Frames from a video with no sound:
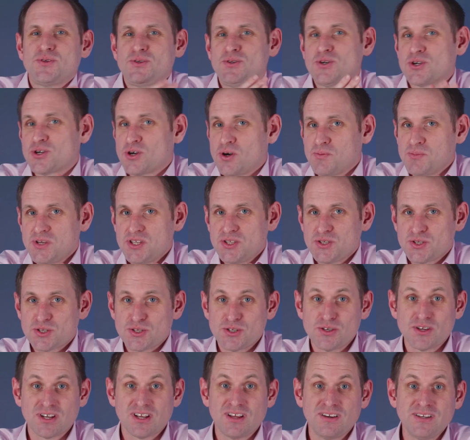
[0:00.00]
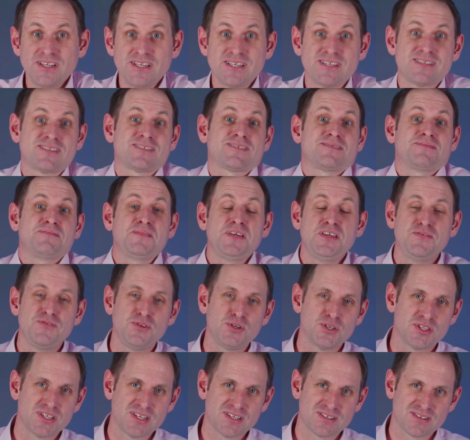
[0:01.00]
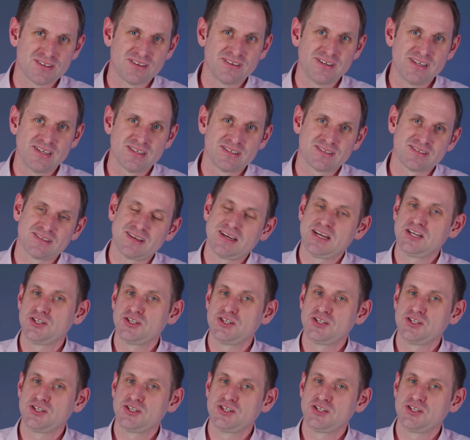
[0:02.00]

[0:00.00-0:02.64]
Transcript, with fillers: your comments, your likes, even your dislikes